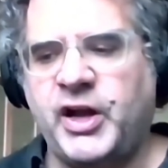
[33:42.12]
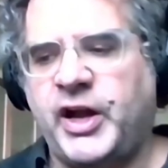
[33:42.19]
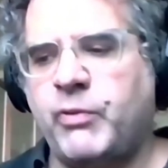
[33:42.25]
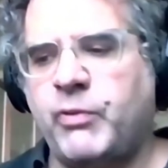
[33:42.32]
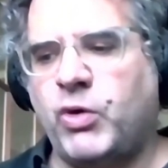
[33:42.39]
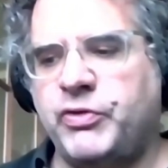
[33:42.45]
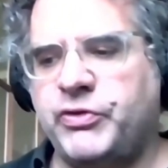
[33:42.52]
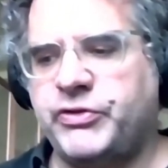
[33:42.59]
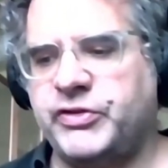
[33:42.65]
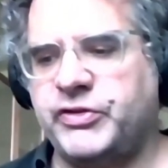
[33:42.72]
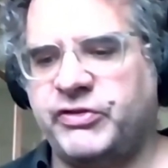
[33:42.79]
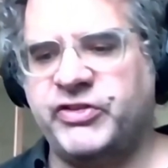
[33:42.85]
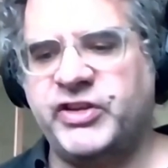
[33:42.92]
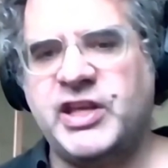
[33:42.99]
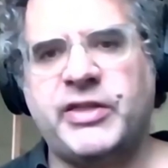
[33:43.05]
I want to
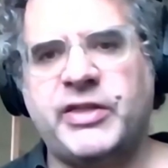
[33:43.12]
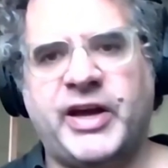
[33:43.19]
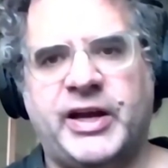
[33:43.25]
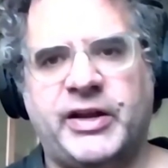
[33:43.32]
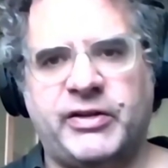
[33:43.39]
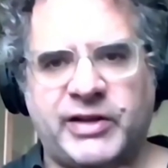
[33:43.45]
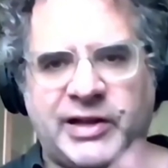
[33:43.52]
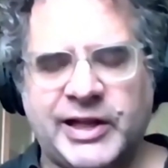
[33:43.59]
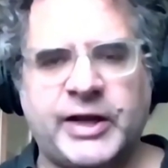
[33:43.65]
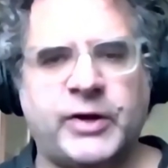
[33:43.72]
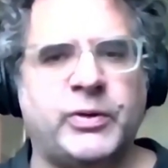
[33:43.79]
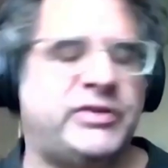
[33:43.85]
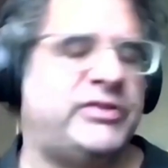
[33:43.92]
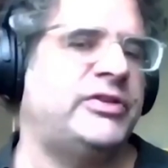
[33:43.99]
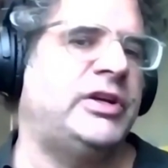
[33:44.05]
see that
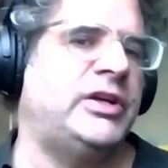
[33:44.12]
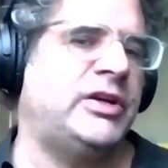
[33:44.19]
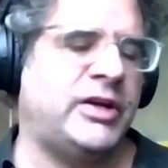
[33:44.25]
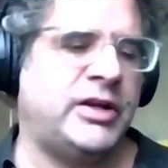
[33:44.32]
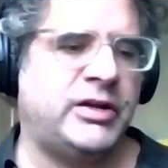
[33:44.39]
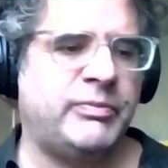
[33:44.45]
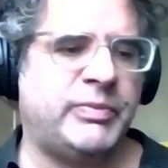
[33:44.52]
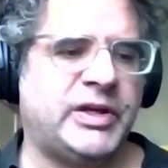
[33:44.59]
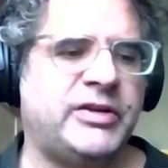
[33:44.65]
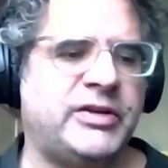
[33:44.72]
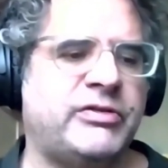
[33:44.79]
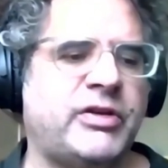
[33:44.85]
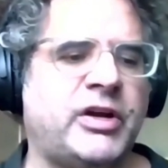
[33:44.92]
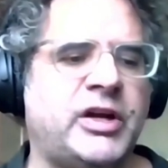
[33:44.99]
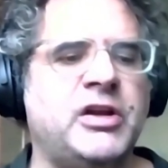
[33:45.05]
clarity. And
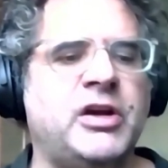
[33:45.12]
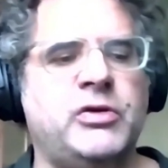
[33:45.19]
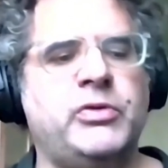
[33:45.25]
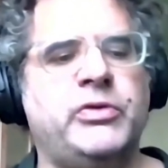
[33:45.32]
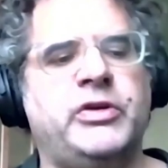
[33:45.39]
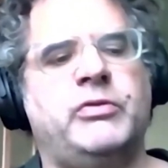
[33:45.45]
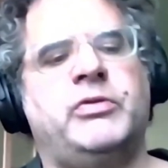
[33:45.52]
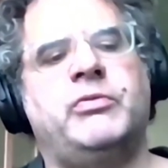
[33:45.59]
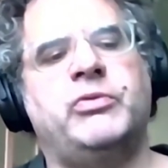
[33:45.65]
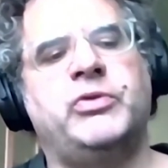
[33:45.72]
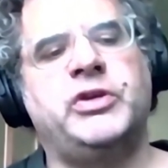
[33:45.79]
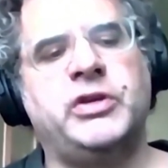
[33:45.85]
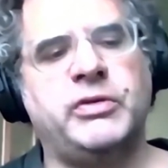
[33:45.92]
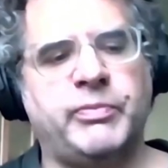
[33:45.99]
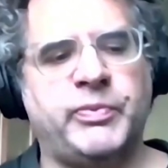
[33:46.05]
because I know that when
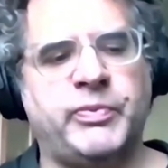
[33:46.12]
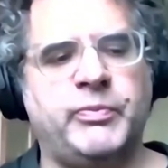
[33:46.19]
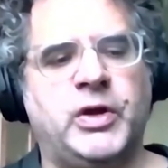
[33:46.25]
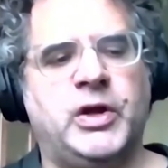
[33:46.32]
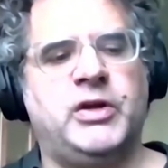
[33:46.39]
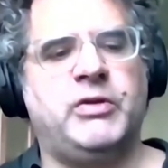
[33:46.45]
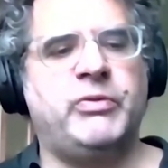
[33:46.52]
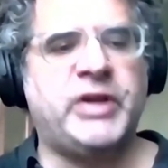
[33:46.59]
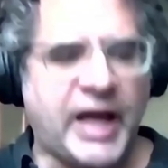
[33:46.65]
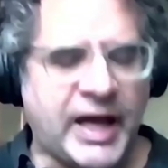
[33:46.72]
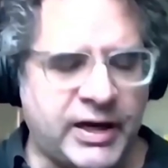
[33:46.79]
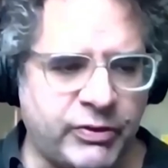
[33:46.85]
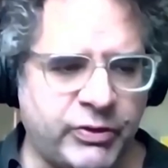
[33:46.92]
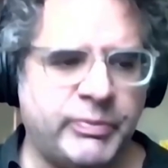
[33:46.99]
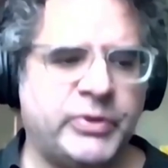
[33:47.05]
we we
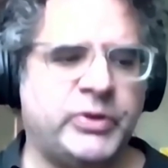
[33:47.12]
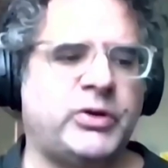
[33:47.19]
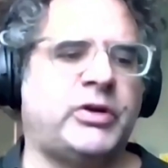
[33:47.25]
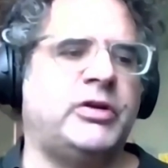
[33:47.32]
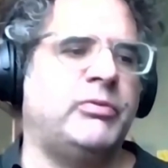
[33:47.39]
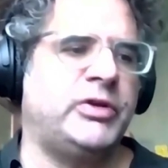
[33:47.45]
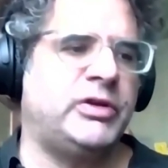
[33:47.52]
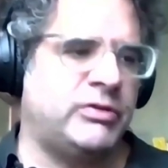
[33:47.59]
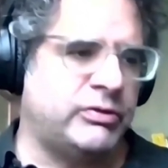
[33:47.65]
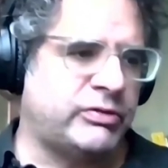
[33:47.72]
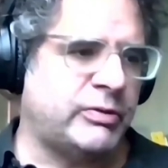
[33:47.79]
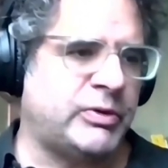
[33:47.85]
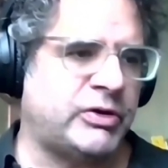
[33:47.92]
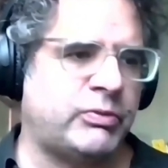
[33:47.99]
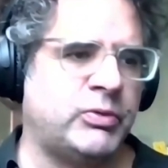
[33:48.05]
edit the book and we do
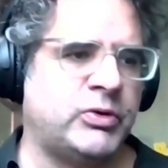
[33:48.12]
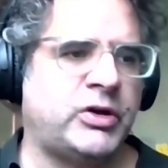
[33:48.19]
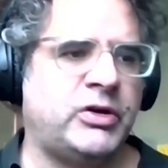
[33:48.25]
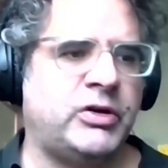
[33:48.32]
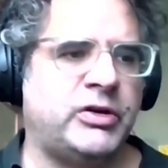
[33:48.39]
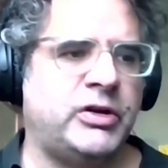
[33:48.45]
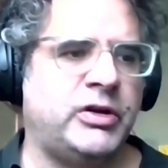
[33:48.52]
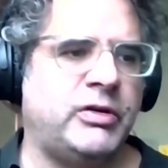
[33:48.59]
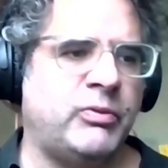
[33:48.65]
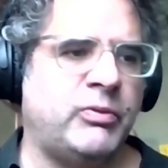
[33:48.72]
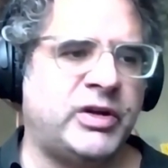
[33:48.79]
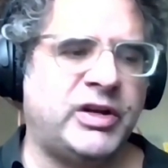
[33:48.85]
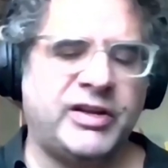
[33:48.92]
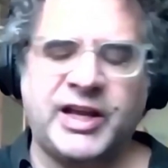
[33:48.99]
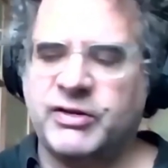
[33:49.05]
so much work on it,
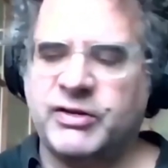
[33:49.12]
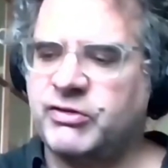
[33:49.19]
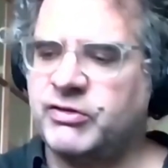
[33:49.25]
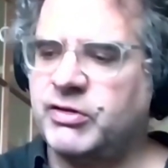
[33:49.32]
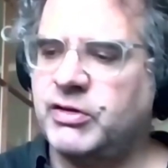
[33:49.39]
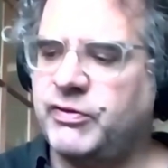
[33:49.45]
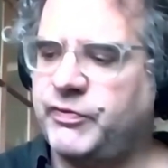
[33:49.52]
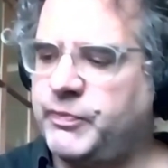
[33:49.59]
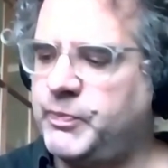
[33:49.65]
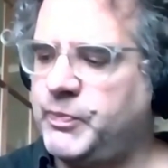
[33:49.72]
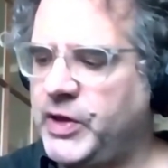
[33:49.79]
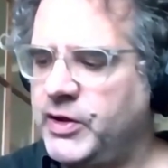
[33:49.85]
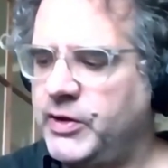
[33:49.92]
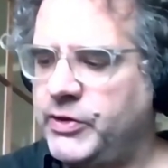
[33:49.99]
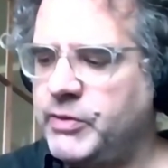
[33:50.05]
when it gets to the
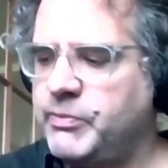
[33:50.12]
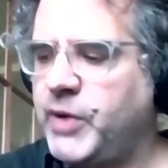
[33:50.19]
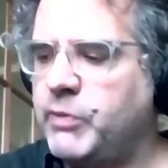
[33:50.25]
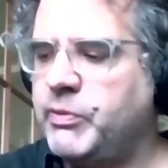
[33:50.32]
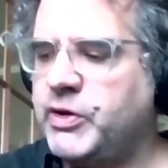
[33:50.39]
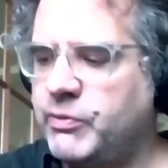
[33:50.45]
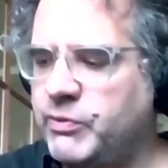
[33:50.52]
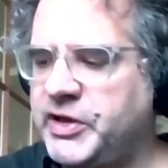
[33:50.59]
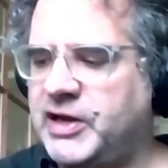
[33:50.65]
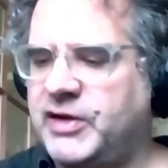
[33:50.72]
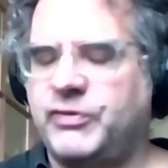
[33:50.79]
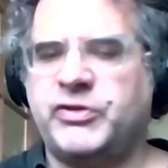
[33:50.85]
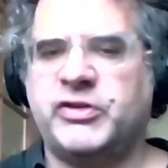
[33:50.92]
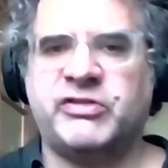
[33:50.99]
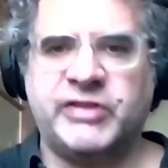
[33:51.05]
the moment we
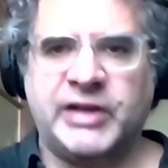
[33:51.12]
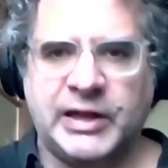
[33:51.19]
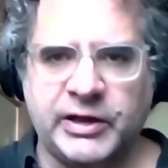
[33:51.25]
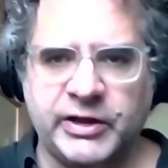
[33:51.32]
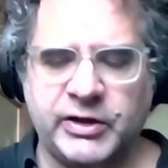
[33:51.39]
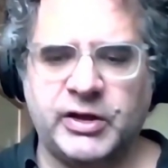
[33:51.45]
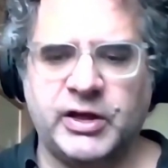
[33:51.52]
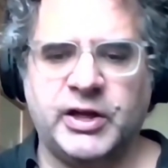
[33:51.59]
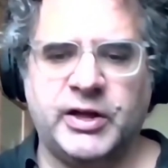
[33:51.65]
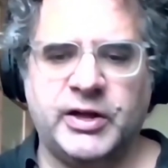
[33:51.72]
have to sell it,